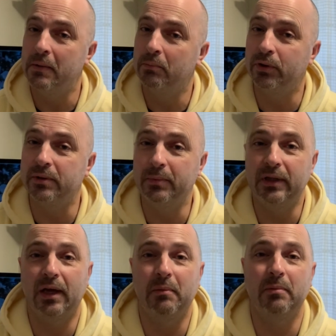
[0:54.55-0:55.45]
put them in the
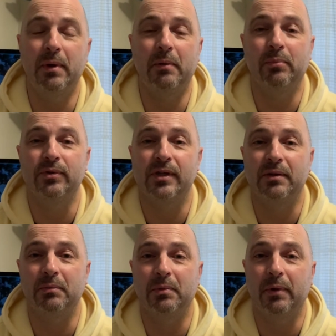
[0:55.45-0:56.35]
album, and present
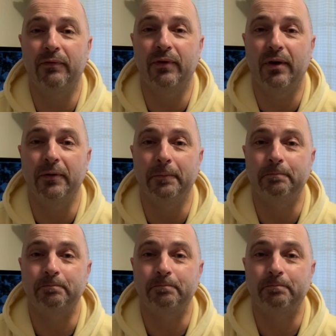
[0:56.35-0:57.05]
them to my father.